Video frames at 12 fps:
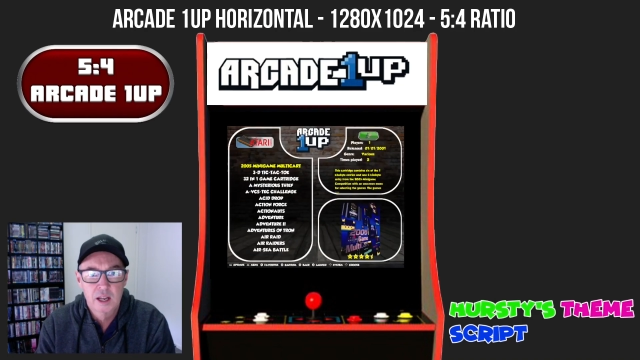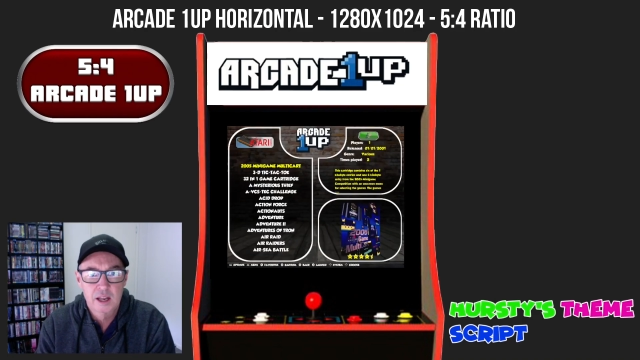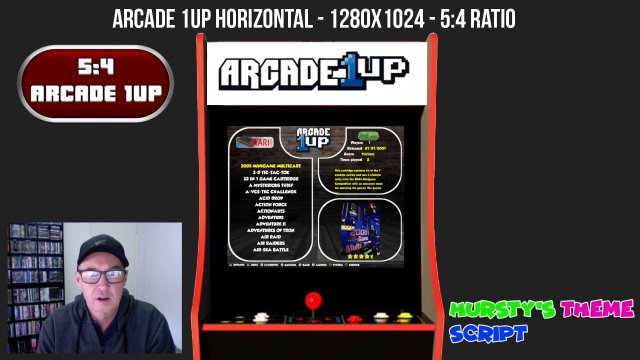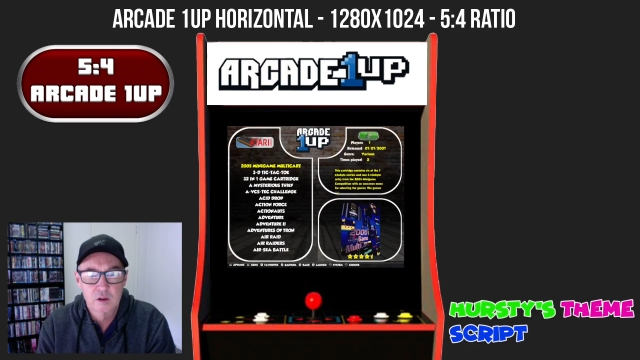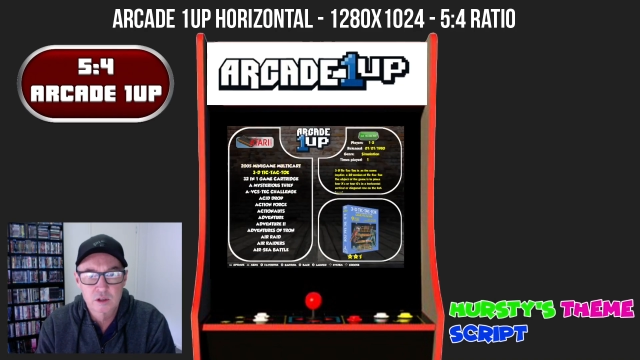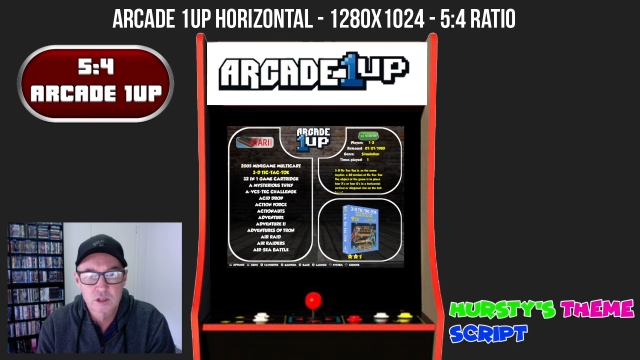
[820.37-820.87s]

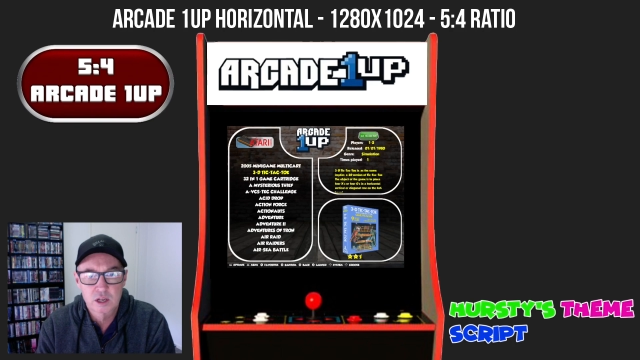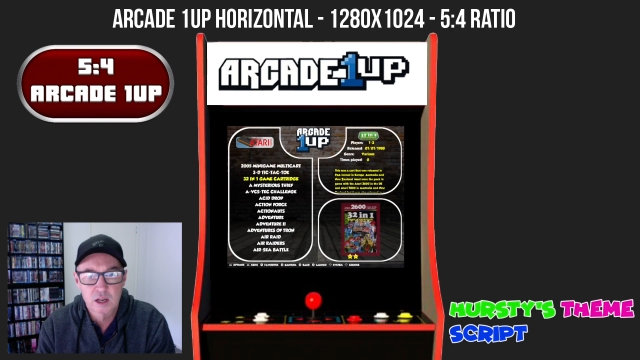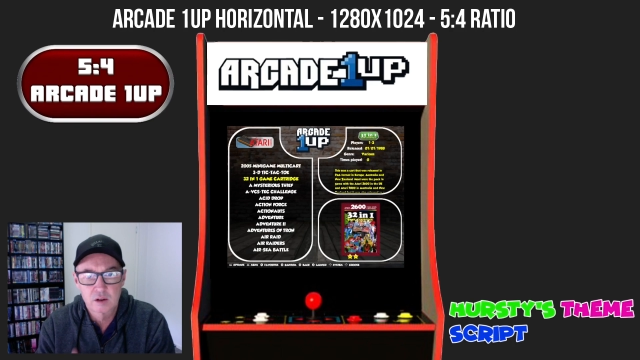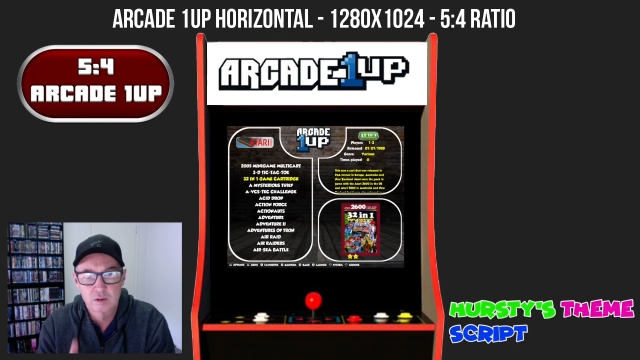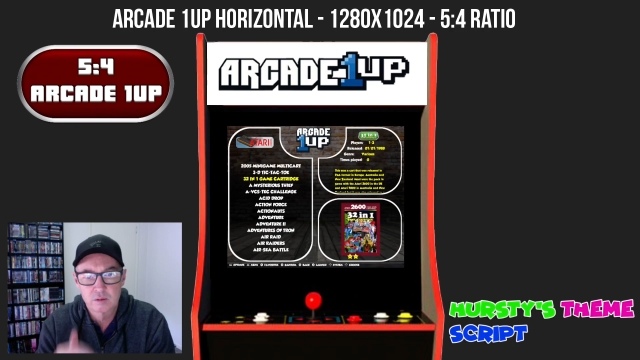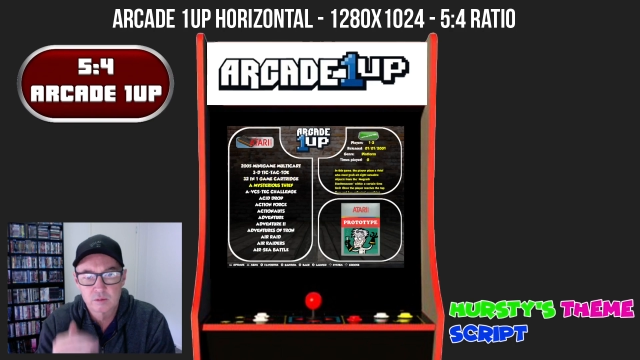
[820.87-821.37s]
and
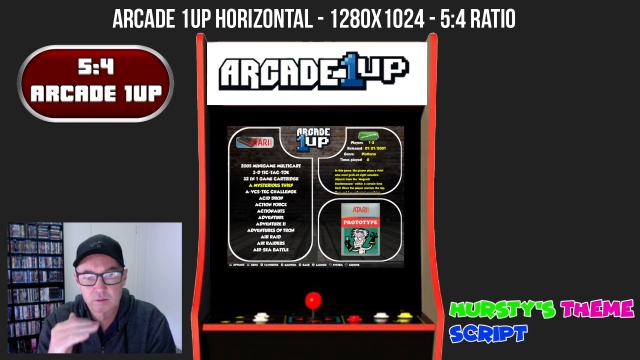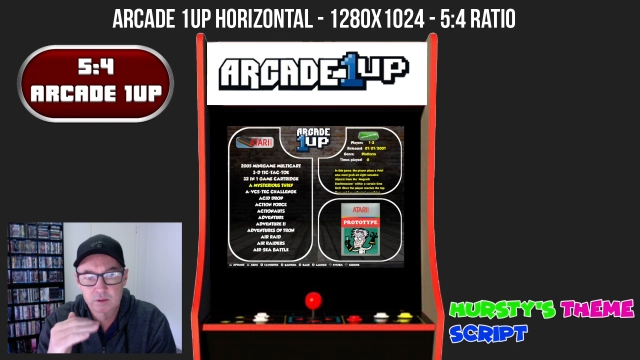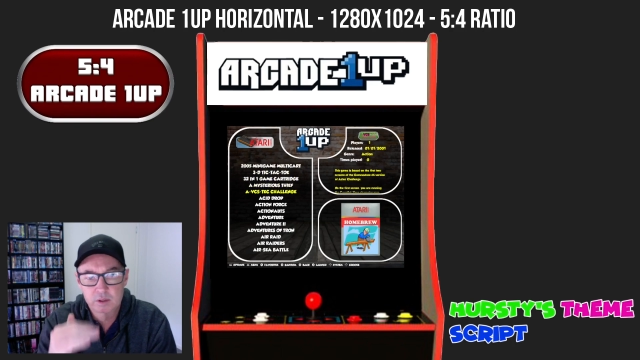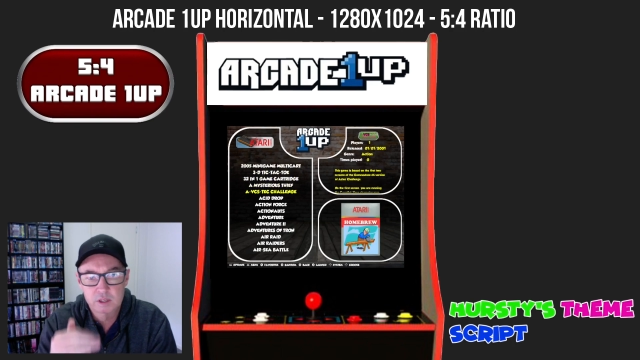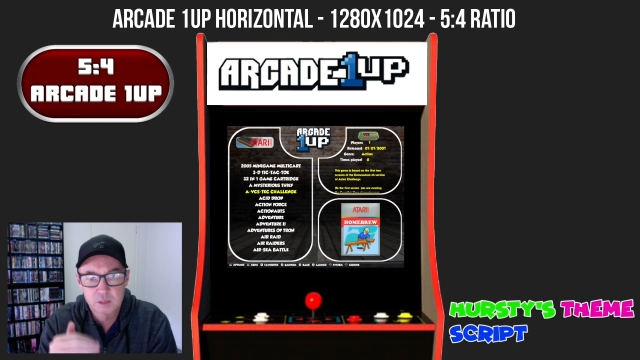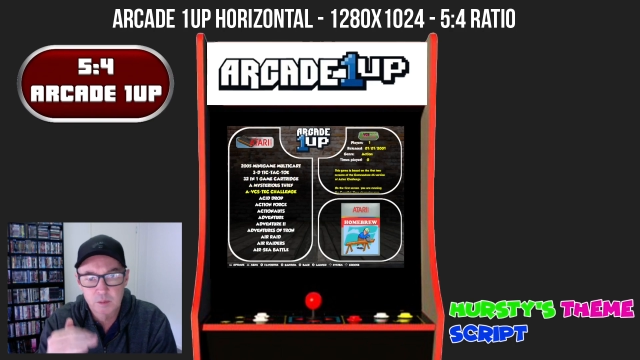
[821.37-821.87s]
also
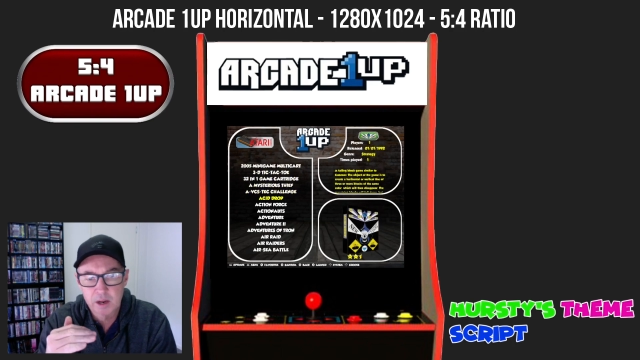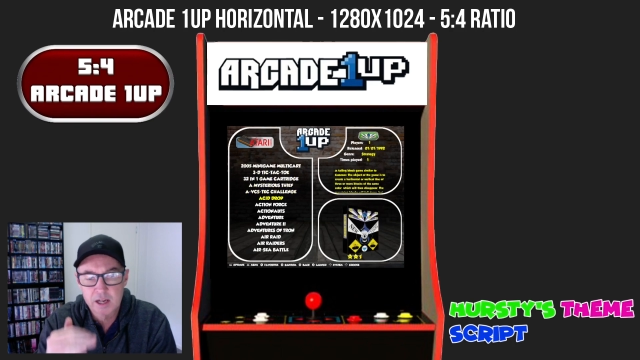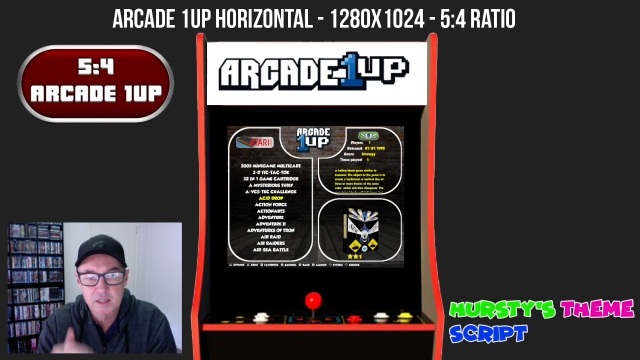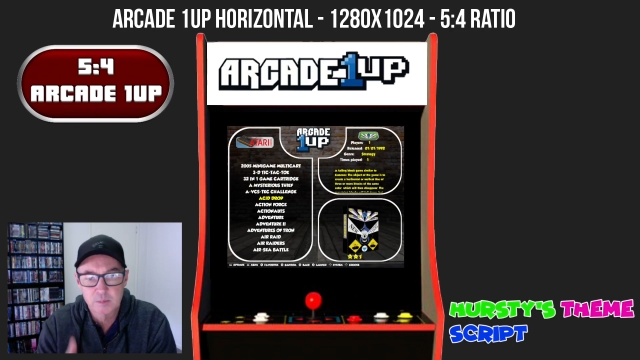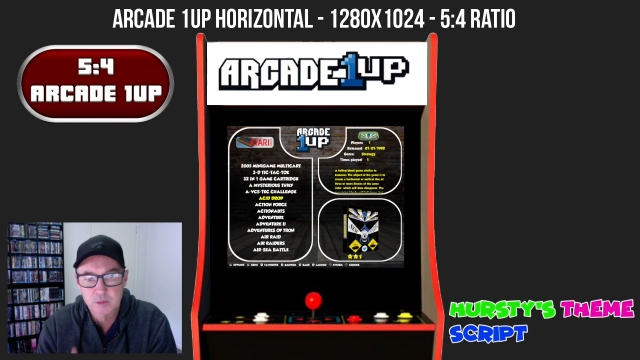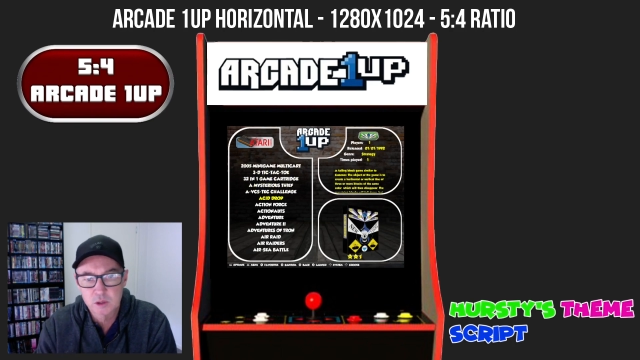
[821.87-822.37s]
the
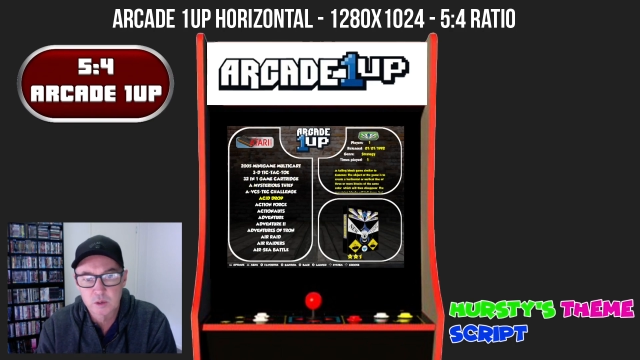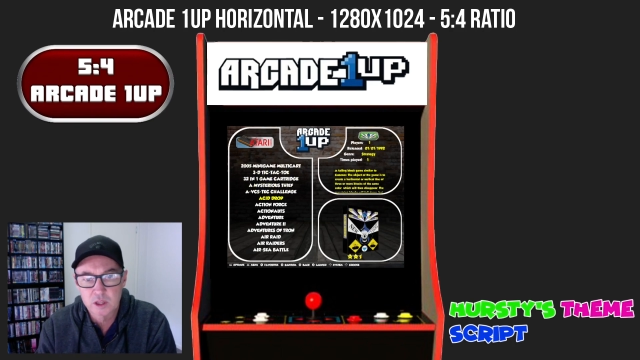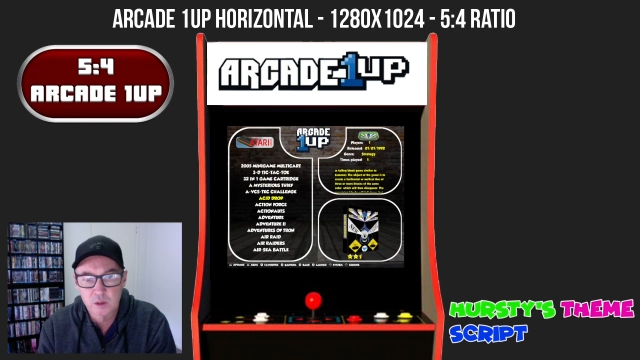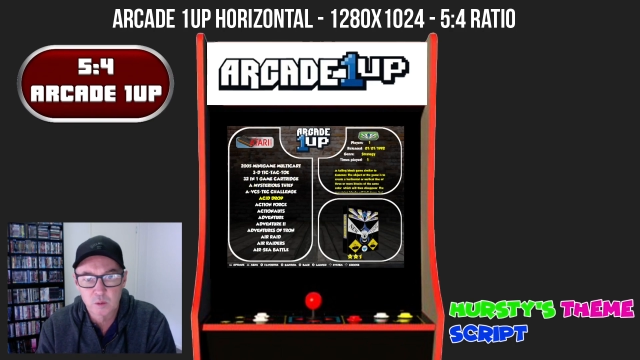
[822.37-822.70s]
spacing between